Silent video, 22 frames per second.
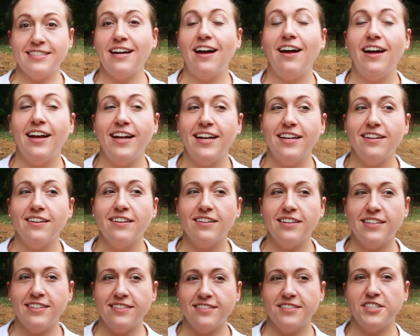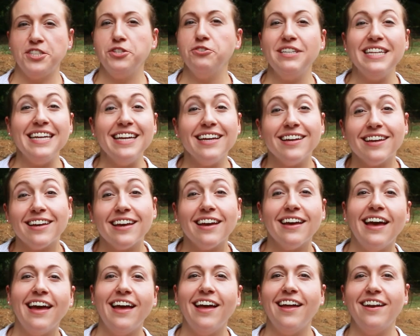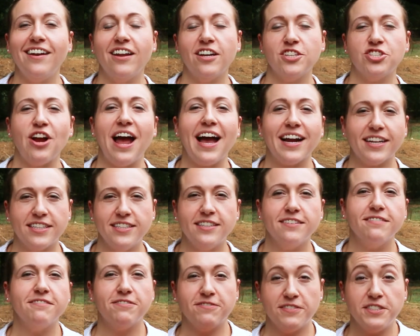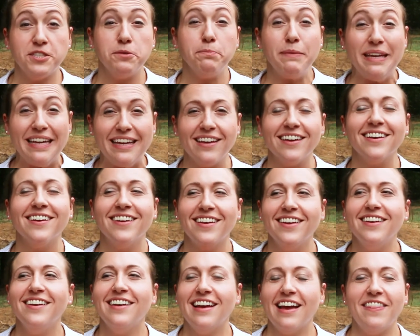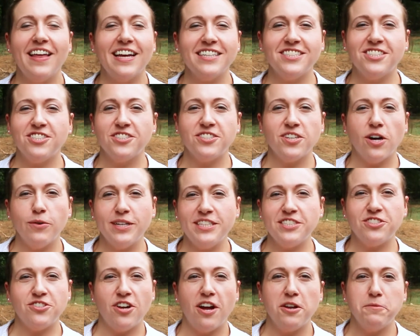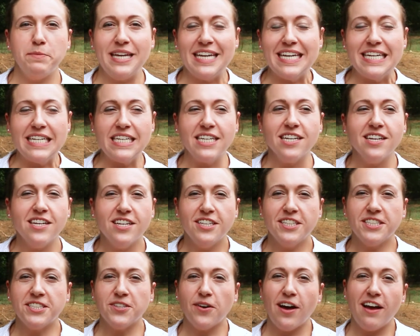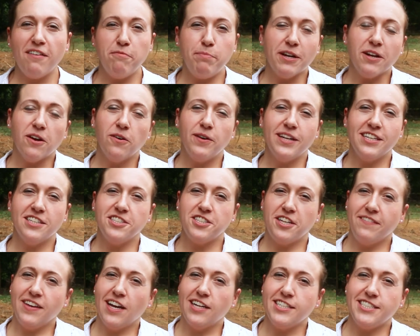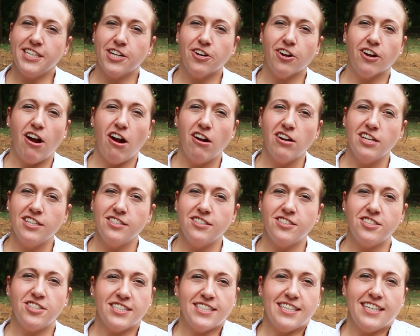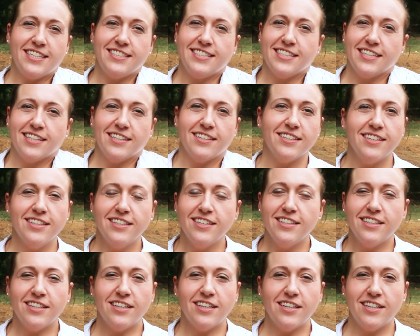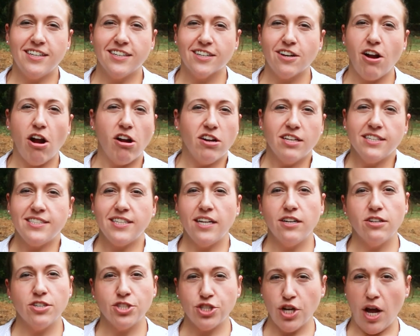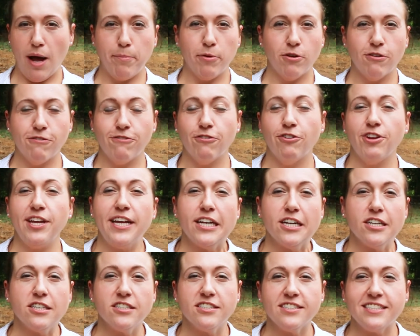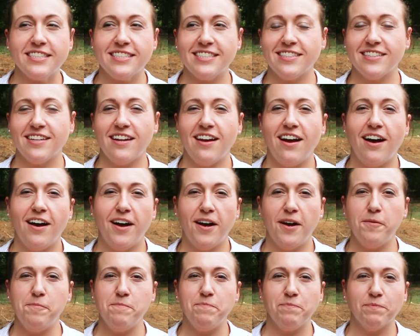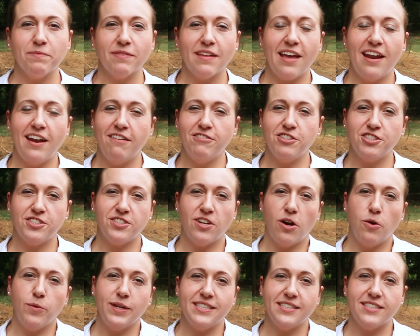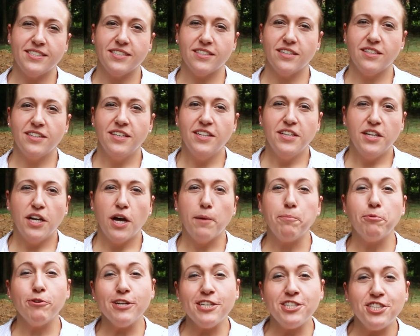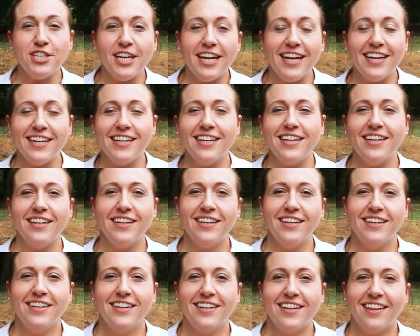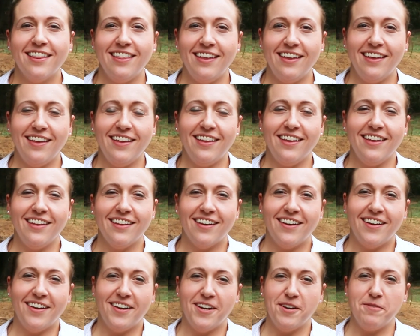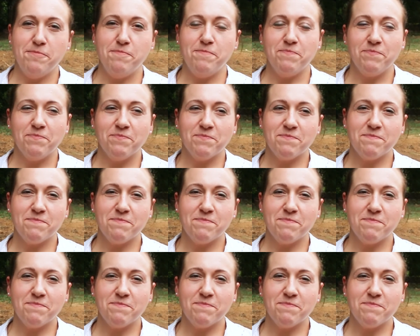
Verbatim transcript: sign is unique and attractive to me, and that's just always drawn me in. So I've been going to JVI Secret Gardens just as a, a garden center shopper for years, um, and I've just always appreciated the um,